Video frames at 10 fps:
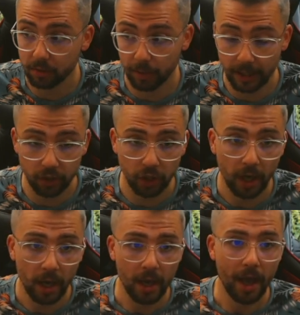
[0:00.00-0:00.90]
to
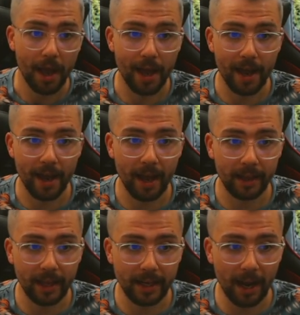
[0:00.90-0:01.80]
Twitch.
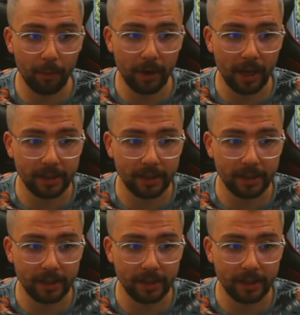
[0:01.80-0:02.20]
And then now when